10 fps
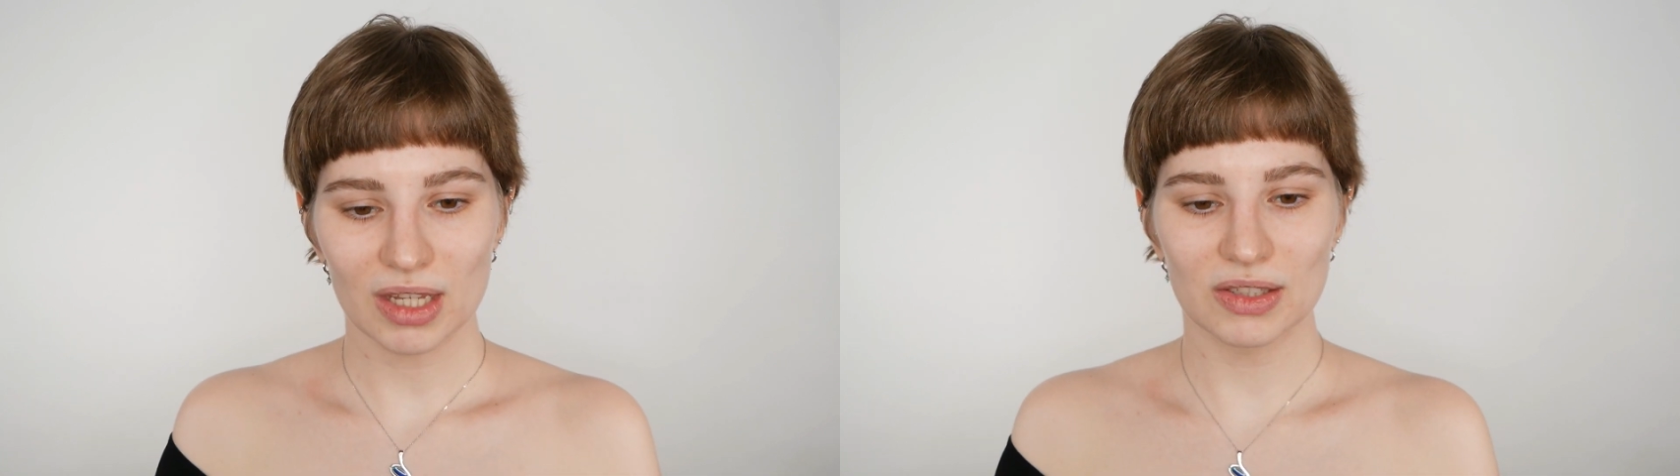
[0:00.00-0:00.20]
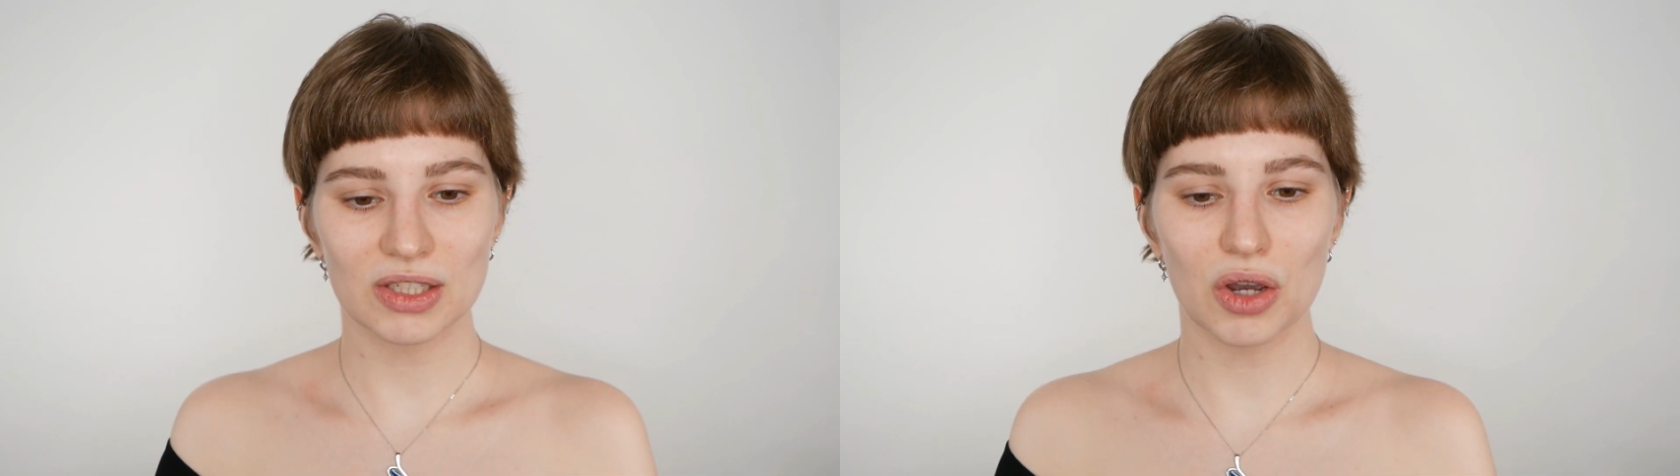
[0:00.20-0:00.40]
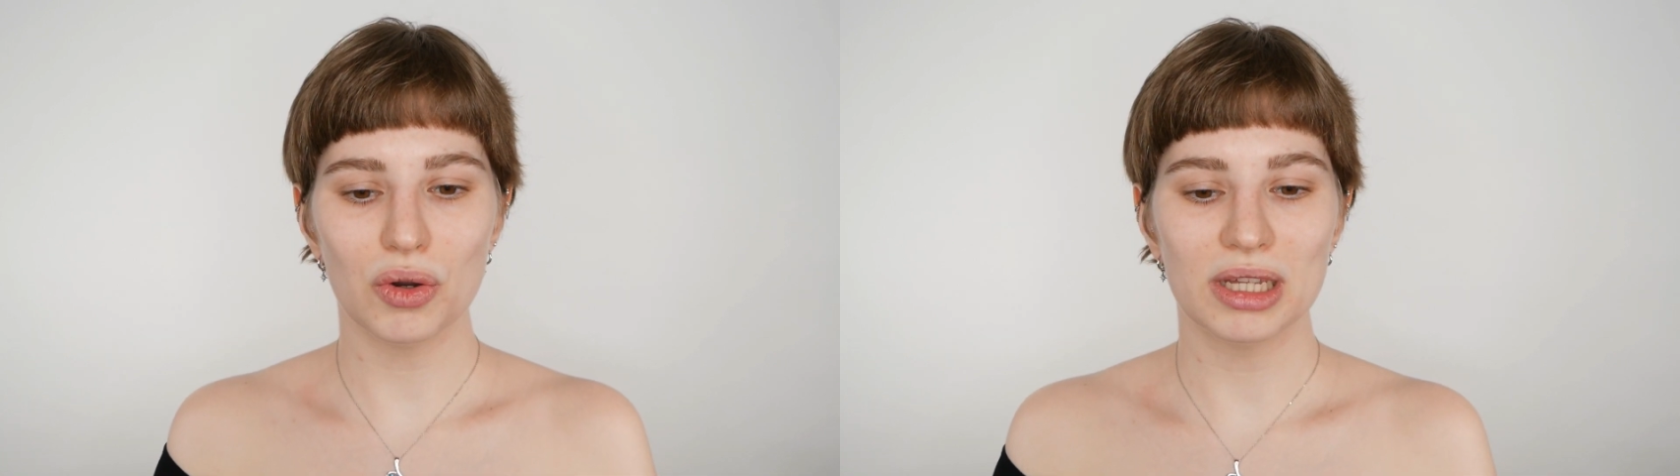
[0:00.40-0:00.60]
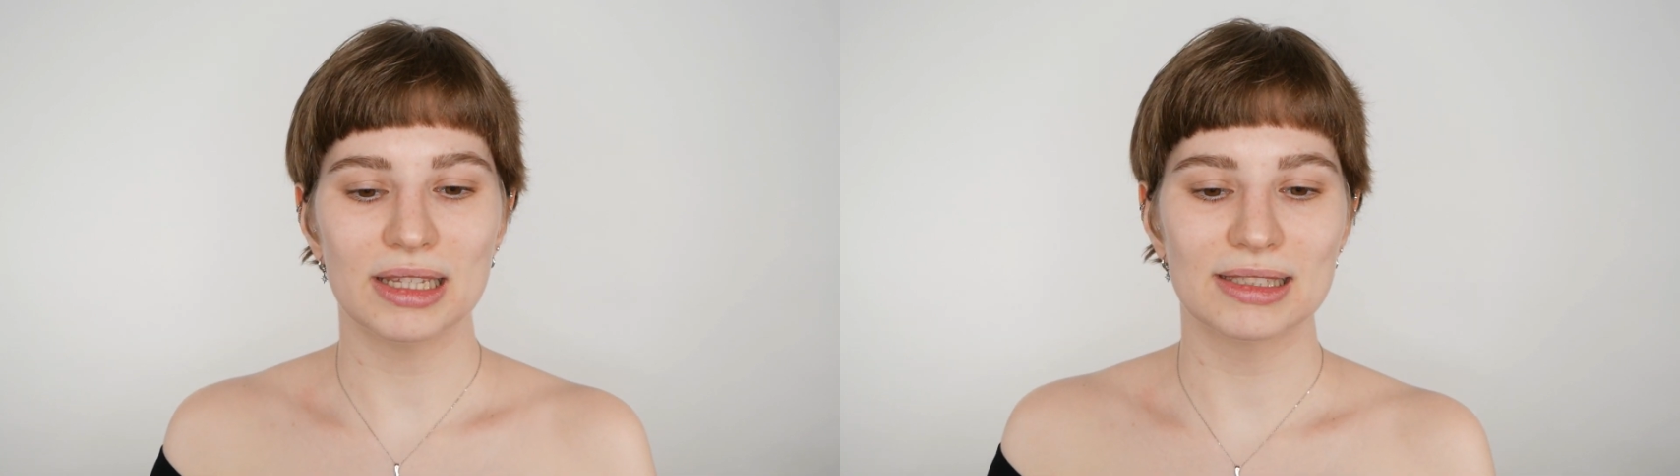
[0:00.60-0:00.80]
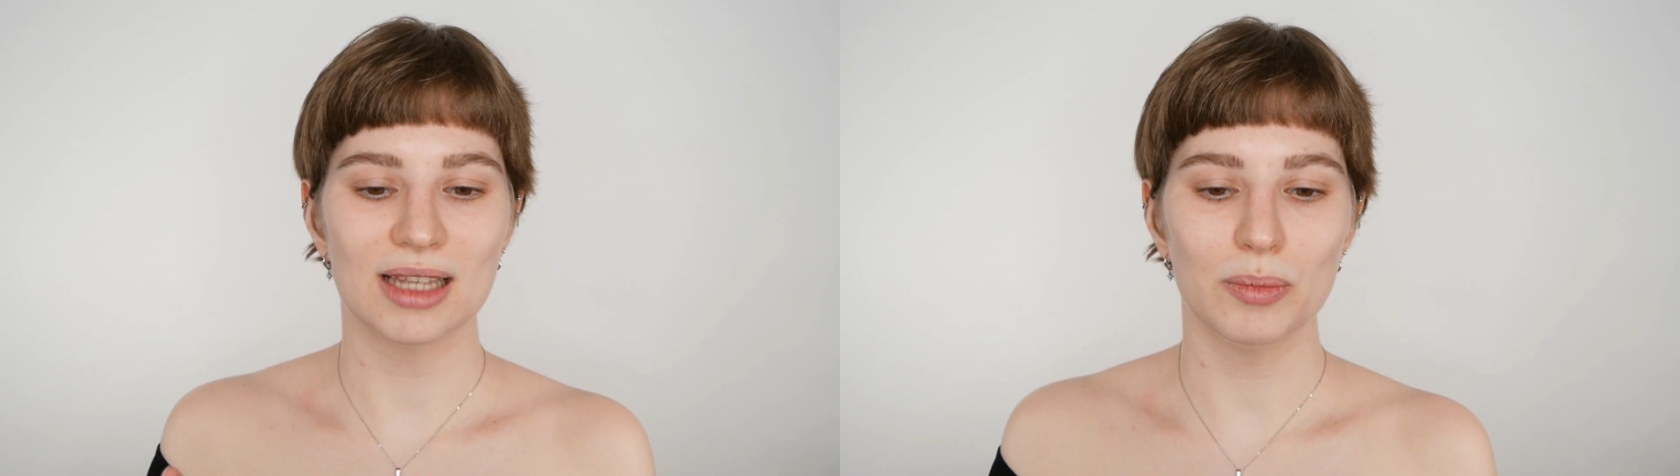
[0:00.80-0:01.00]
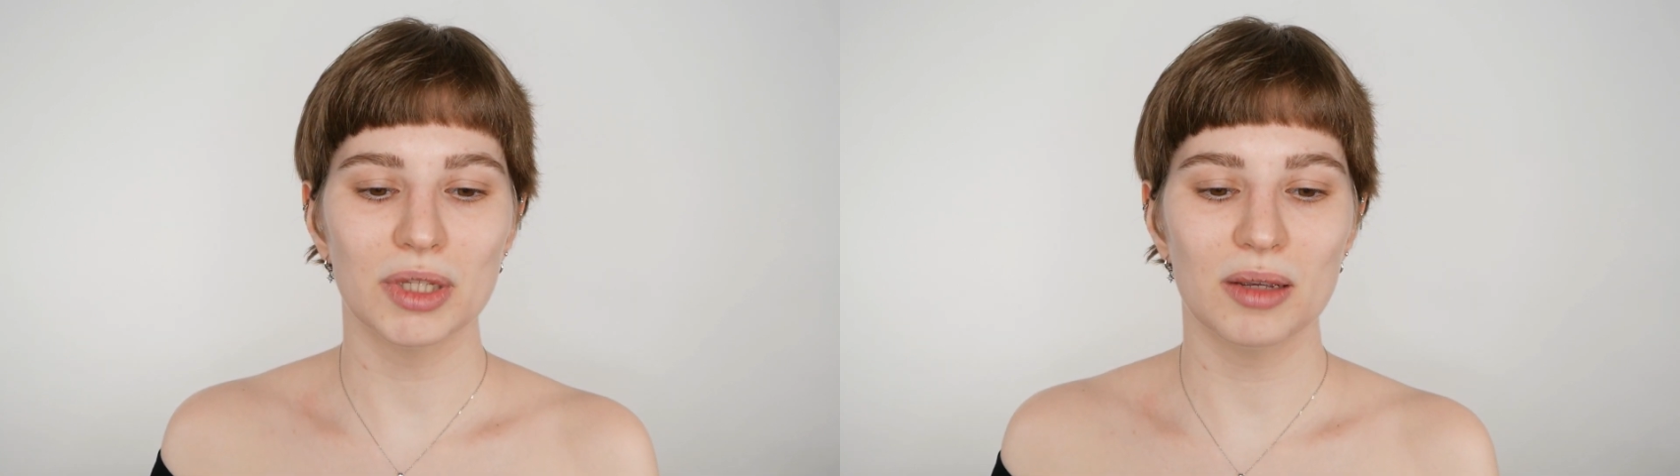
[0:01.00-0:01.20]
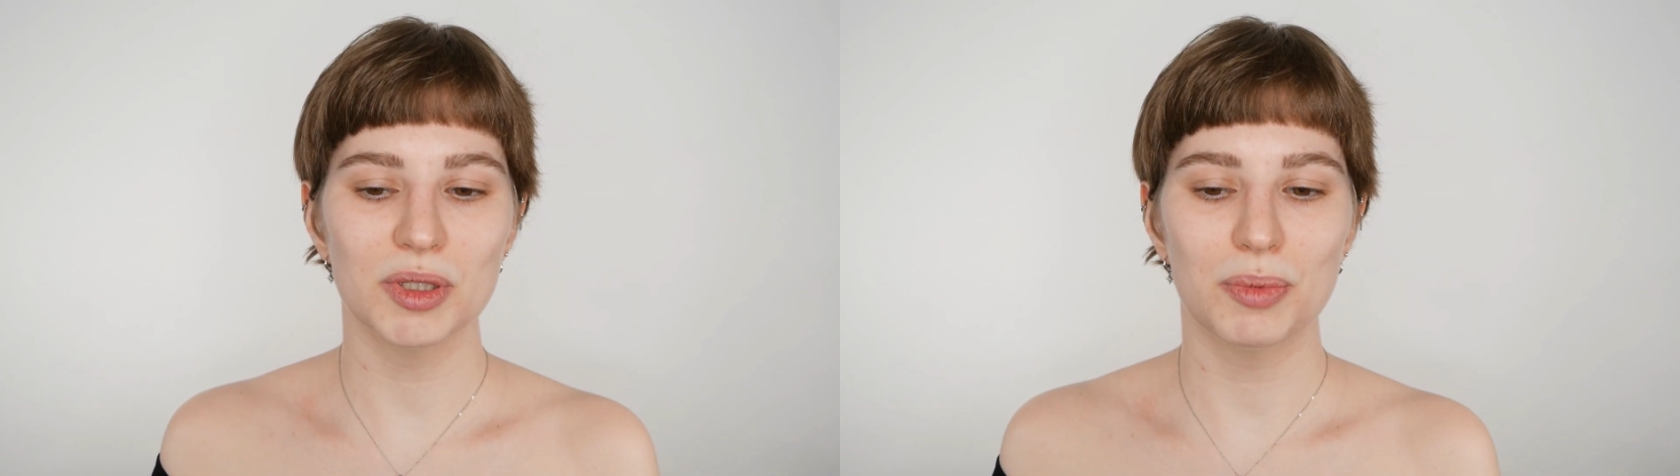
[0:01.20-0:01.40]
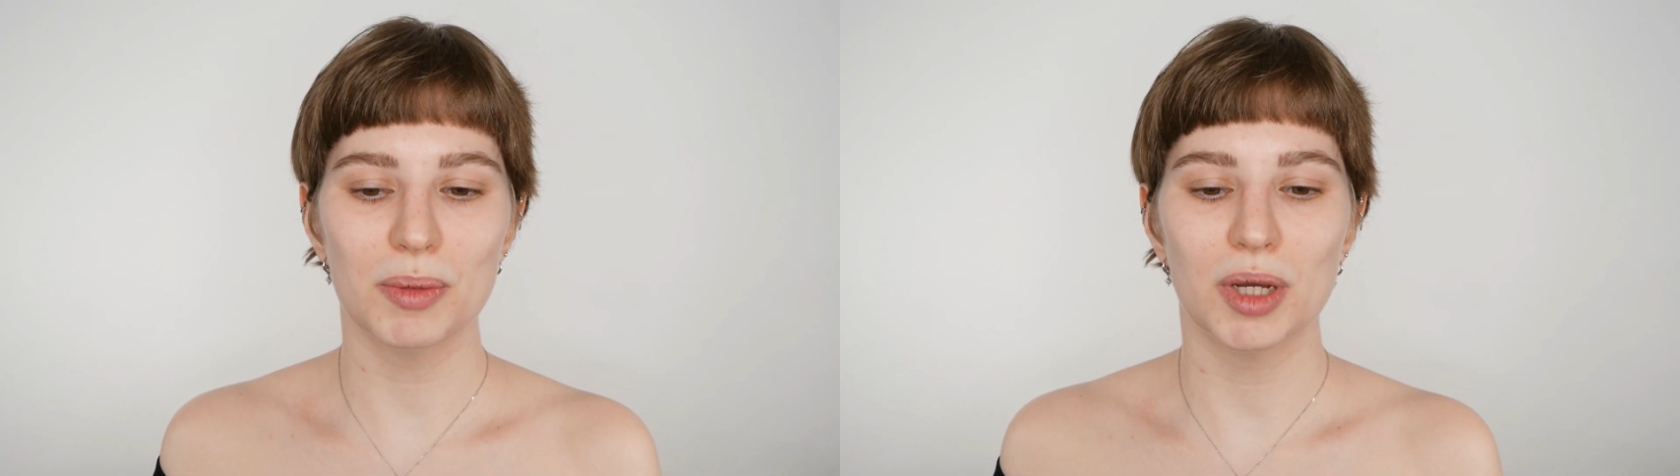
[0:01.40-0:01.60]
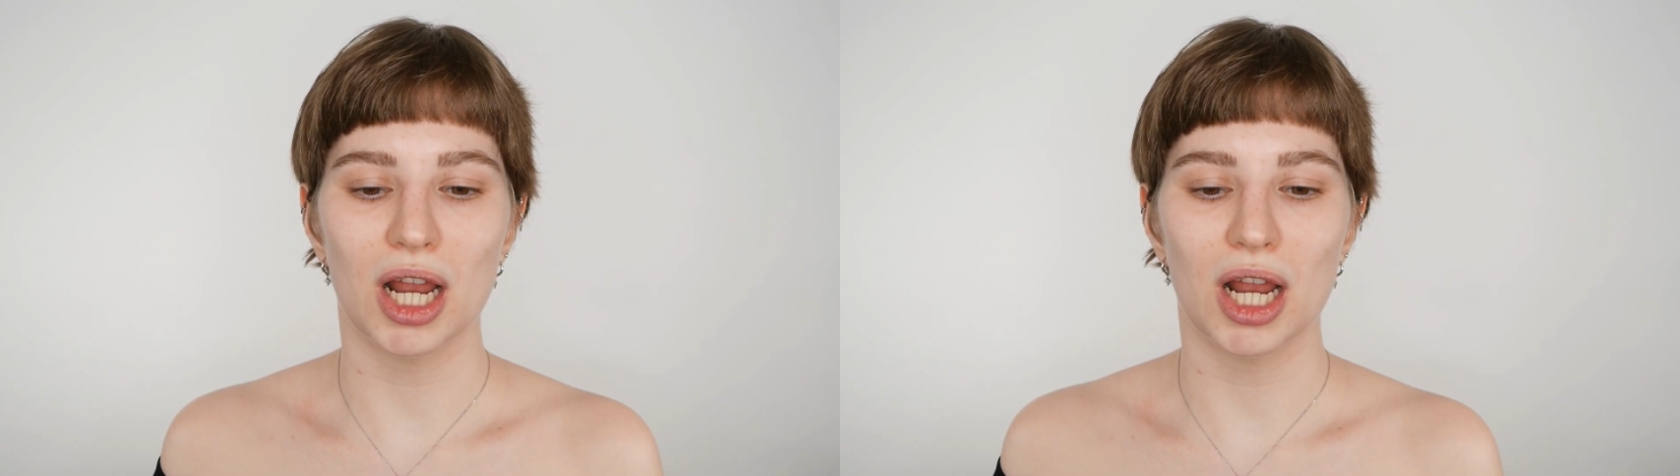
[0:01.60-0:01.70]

So sometimes people